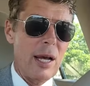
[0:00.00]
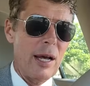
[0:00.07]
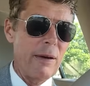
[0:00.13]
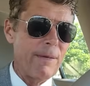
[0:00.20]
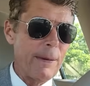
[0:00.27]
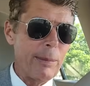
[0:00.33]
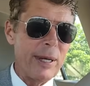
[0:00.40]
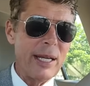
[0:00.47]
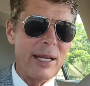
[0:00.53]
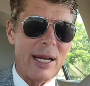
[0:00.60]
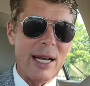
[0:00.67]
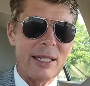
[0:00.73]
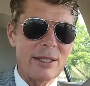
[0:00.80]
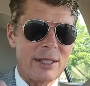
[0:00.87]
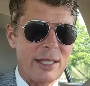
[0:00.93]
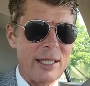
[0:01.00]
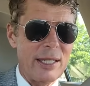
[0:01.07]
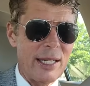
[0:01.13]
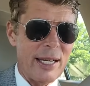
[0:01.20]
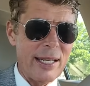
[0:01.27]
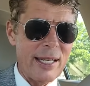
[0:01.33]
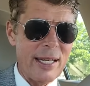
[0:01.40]
Uh, for me, I
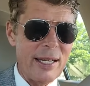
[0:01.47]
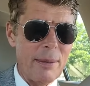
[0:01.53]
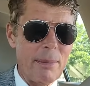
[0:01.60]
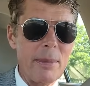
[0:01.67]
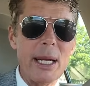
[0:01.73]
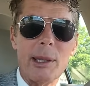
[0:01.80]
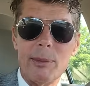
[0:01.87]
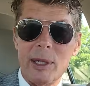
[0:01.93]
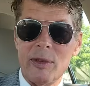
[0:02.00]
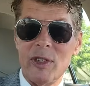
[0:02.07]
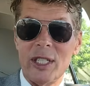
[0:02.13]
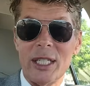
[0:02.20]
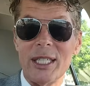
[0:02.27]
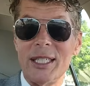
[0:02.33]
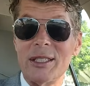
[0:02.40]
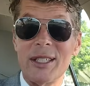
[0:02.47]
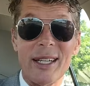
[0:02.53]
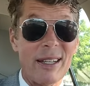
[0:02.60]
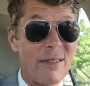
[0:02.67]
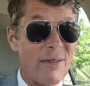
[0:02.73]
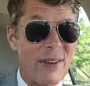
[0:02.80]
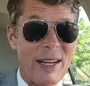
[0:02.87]
see like a minimum of at least
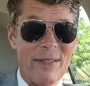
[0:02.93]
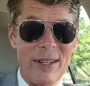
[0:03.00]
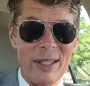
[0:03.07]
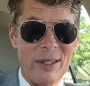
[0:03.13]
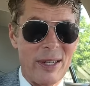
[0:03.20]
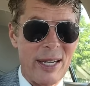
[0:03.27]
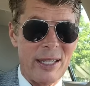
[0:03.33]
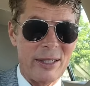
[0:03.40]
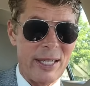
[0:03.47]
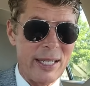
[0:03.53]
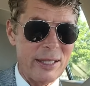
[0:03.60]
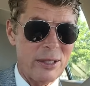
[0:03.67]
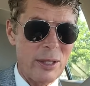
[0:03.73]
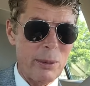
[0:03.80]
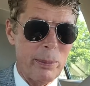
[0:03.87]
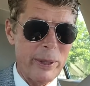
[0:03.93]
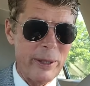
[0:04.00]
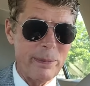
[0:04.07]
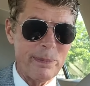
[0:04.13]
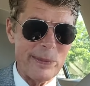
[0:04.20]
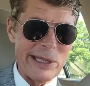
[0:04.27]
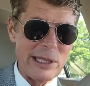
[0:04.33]
like a $500
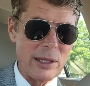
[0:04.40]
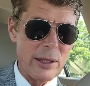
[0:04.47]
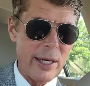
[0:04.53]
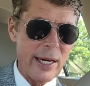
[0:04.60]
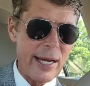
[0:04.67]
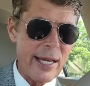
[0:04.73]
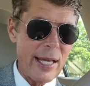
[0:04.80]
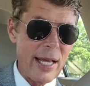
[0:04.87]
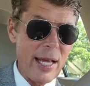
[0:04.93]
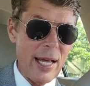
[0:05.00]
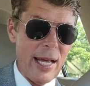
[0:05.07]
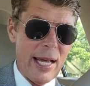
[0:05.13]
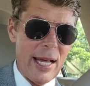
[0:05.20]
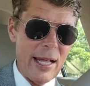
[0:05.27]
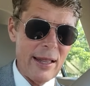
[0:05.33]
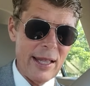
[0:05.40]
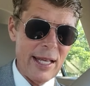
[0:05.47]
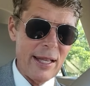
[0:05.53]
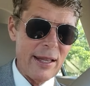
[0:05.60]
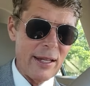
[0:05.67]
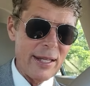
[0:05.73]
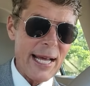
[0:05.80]
XRP. All right. And
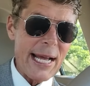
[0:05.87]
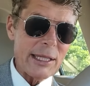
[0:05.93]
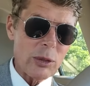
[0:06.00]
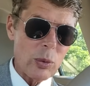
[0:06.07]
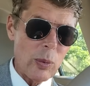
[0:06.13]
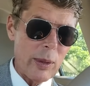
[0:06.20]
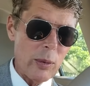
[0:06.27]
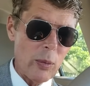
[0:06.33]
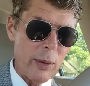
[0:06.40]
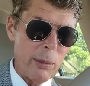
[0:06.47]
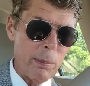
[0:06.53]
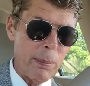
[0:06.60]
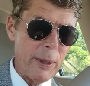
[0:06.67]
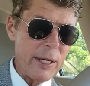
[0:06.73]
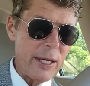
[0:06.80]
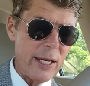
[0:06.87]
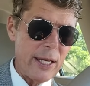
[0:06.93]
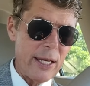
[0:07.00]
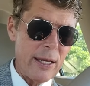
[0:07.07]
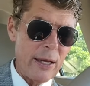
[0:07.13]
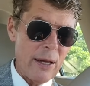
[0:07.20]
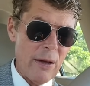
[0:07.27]
then the last one would
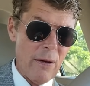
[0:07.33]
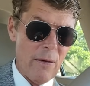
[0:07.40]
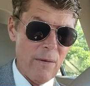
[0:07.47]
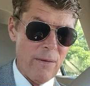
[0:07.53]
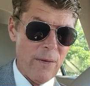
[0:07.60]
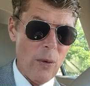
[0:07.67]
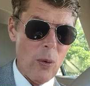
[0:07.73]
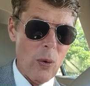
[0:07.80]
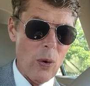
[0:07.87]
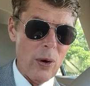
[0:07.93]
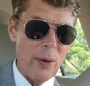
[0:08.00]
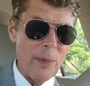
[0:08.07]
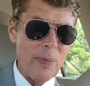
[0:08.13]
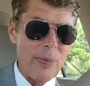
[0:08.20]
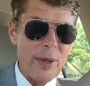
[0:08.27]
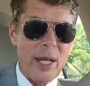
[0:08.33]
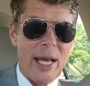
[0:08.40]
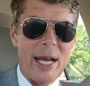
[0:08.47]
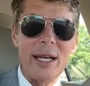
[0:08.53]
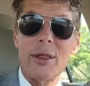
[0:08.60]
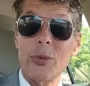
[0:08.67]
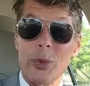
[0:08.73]
be for
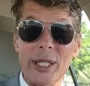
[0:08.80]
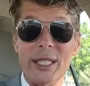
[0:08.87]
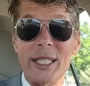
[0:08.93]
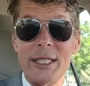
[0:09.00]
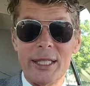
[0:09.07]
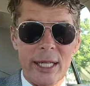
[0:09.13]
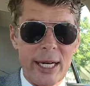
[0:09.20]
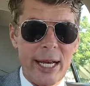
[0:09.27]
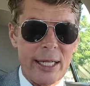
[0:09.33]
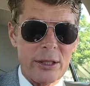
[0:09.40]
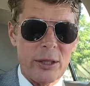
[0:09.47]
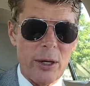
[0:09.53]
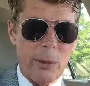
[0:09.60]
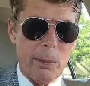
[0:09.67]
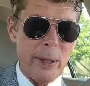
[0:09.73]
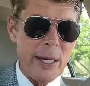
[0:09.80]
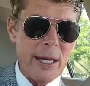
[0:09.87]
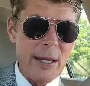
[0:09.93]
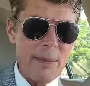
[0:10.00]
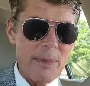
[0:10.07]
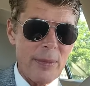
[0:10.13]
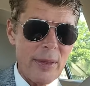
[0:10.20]
a three digit
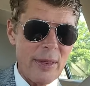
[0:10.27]
XRP